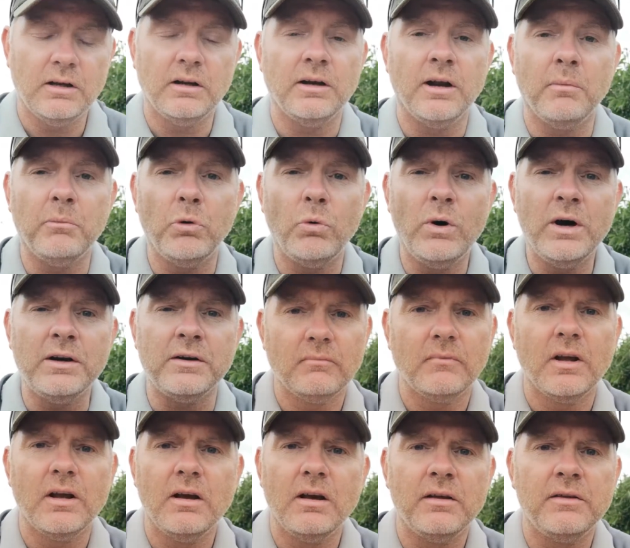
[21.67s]
Number one,
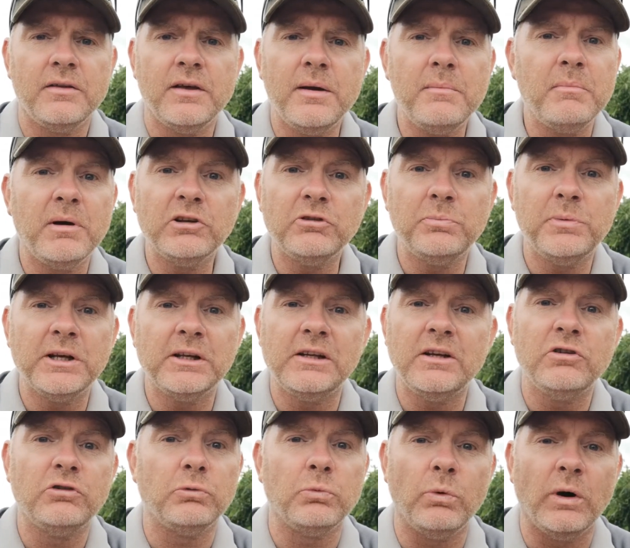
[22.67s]
there must be at
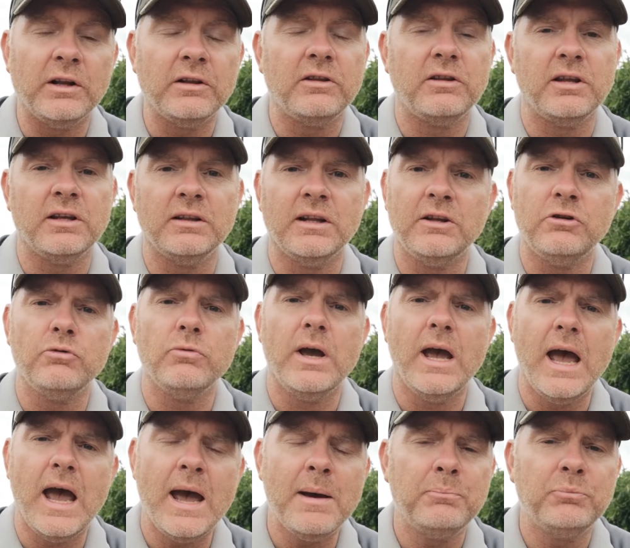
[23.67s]
least one thing that you're
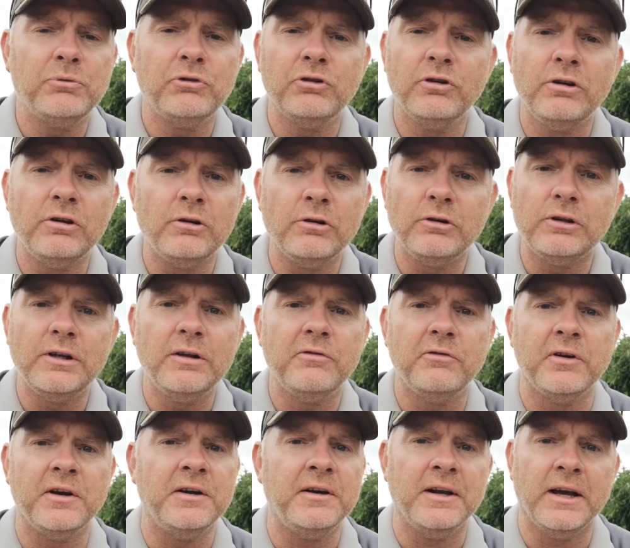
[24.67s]
absolutely
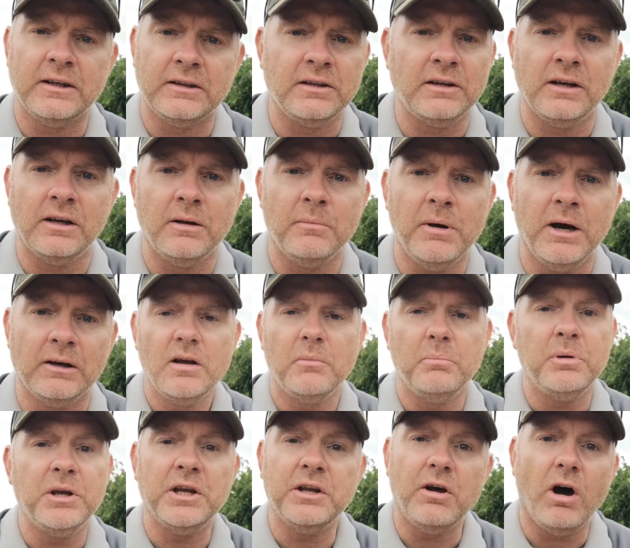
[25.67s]
fanatical about.
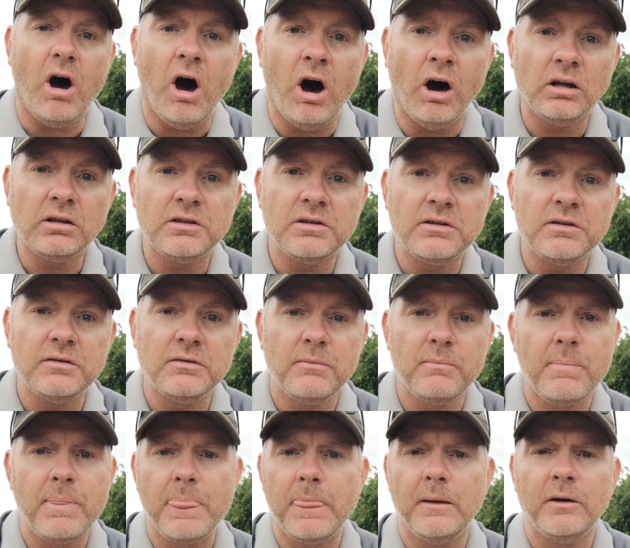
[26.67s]
Be it art,
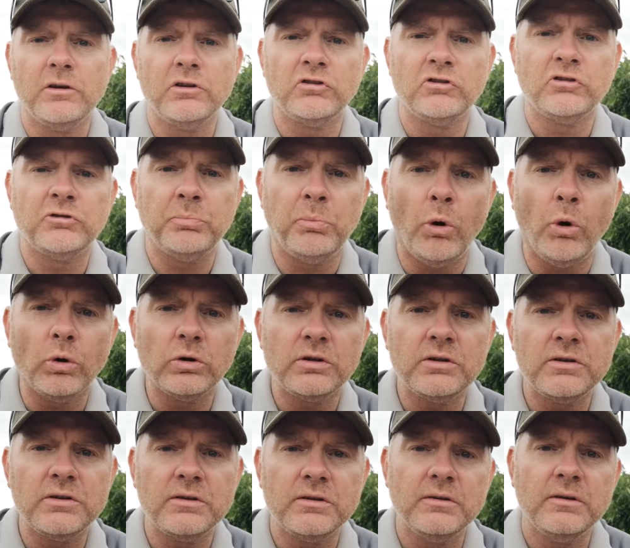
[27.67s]
sport,
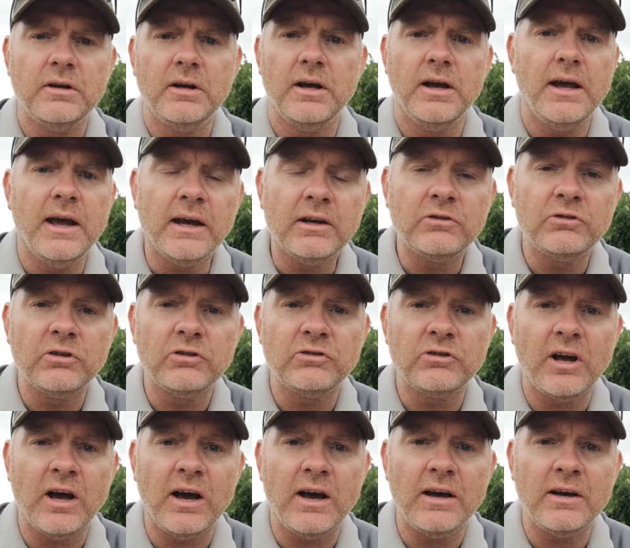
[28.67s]

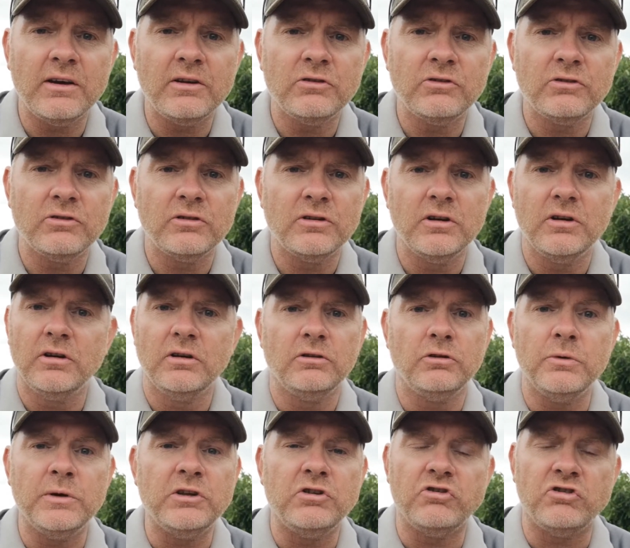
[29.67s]
exercise,
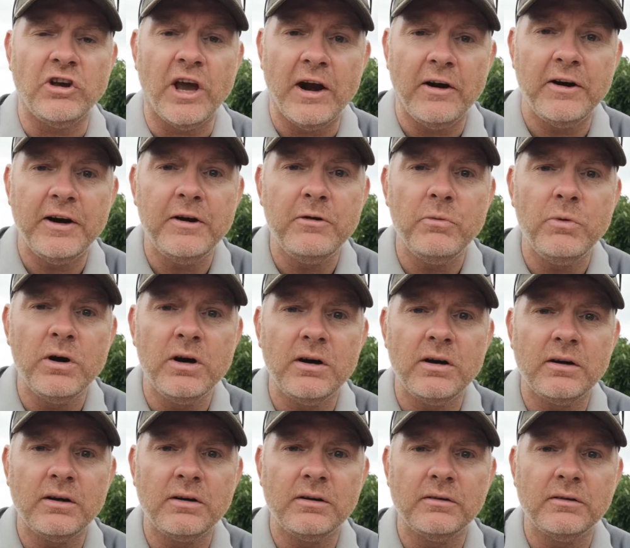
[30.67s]
doing charity
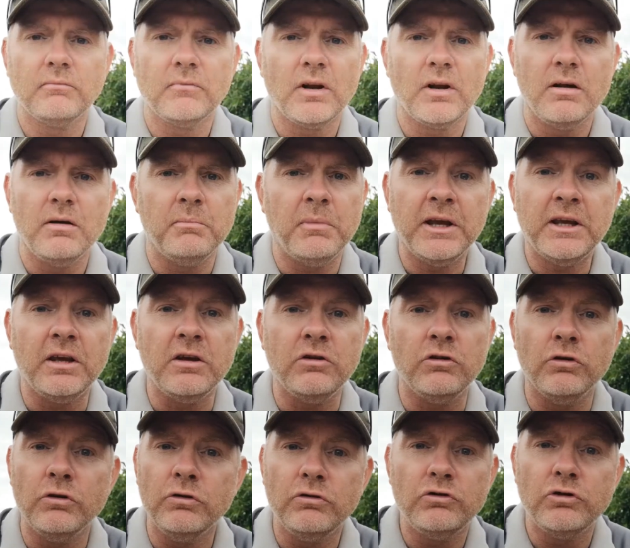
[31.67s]
work, making
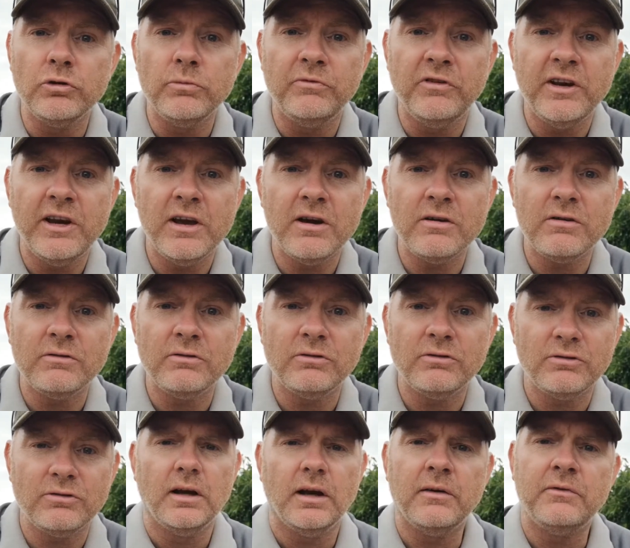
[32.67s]
YouTube
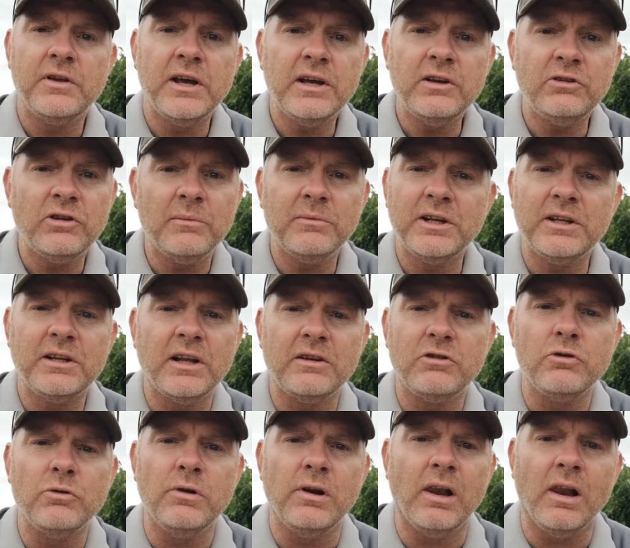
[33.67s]
videos. If there's something that
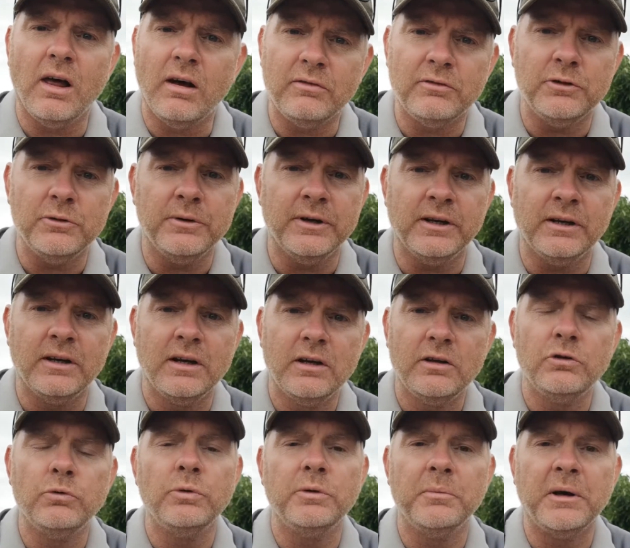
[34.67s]
you love doing,
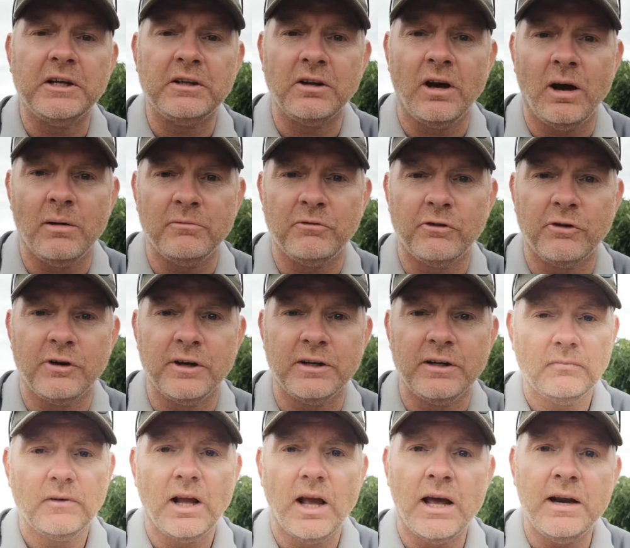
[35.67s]
you would make time for it.
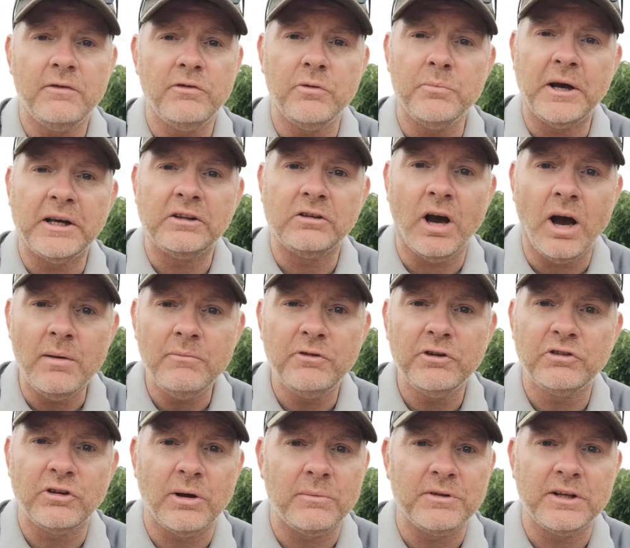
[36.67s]
And if you make time
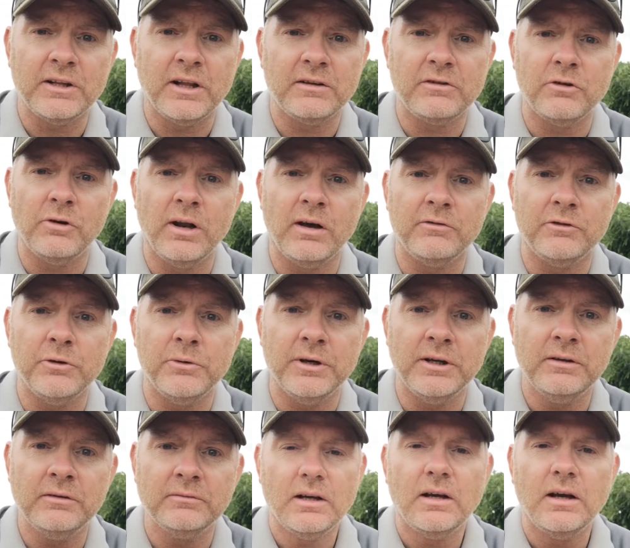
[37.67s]
for something that you love
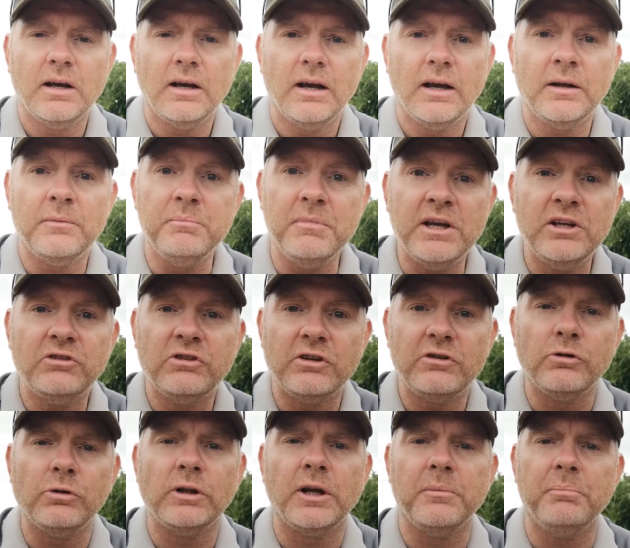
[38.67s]
doing, it means that
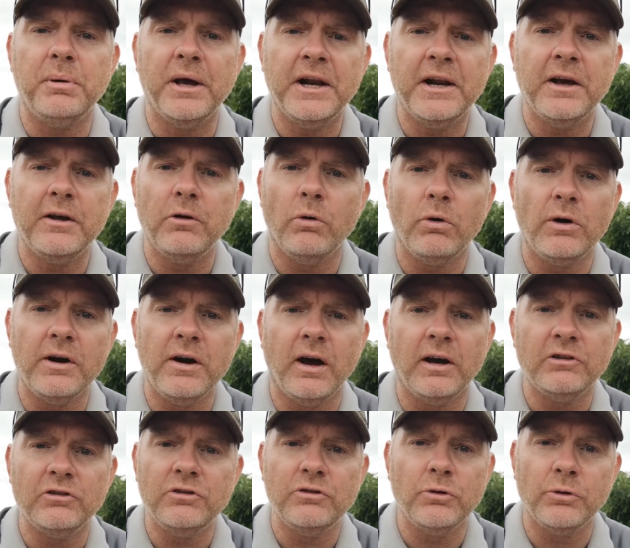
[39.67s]
you'll get better at
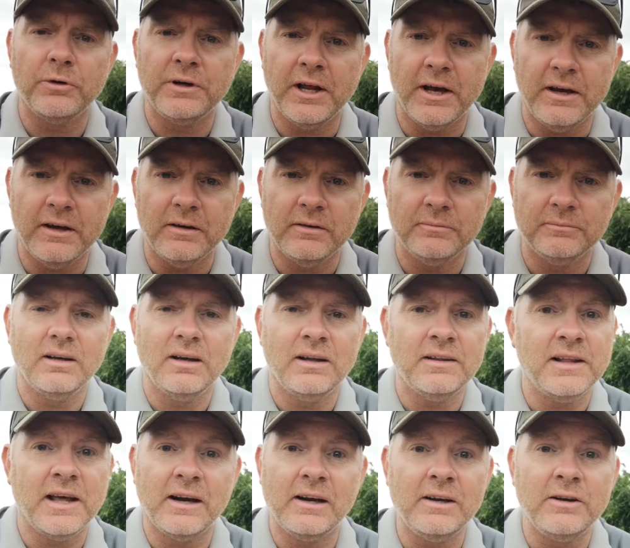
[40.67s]
organizing your day.
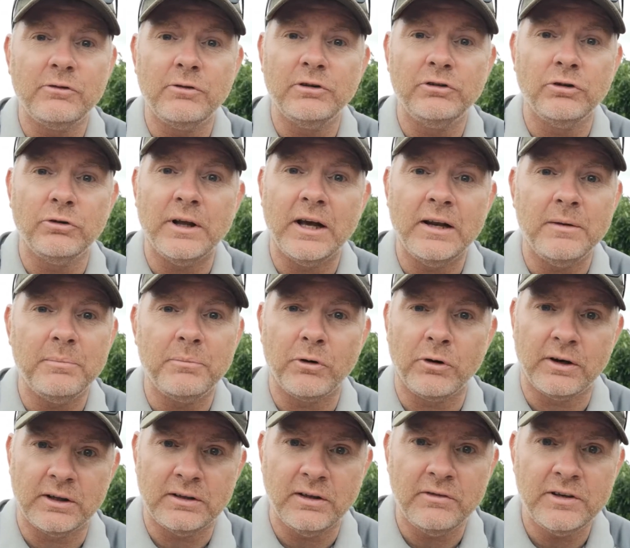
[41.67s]
And that'll increase your daily
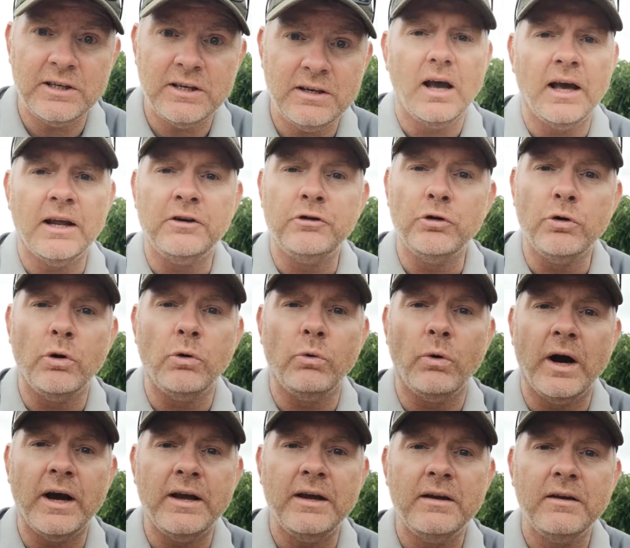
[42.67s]
productivity and do
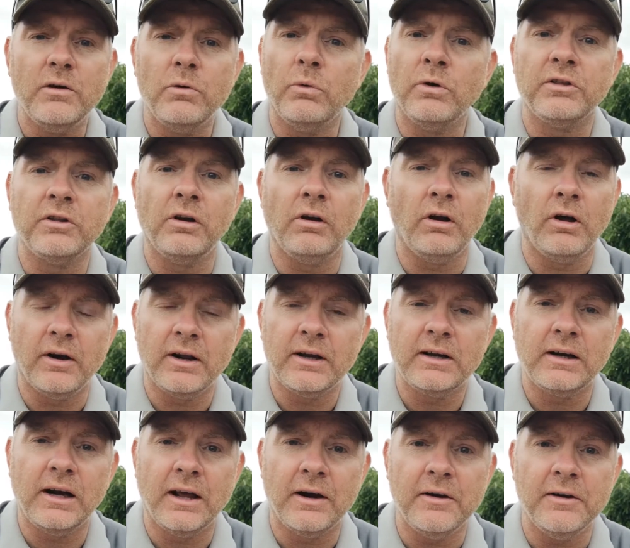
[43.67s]
away with a lot of
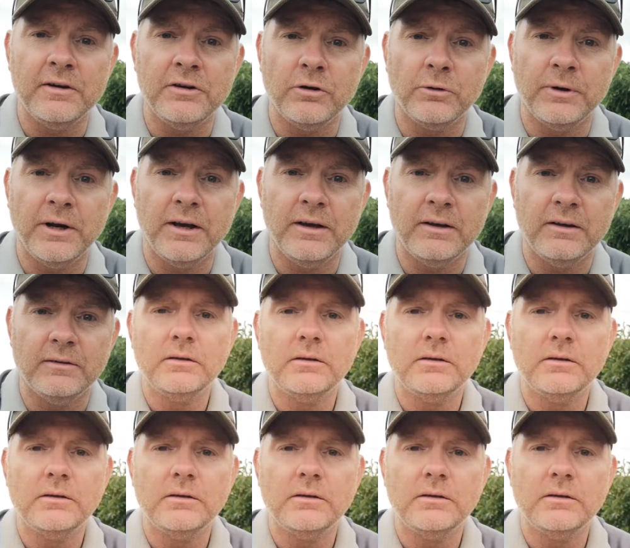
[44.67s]
clutter in your day.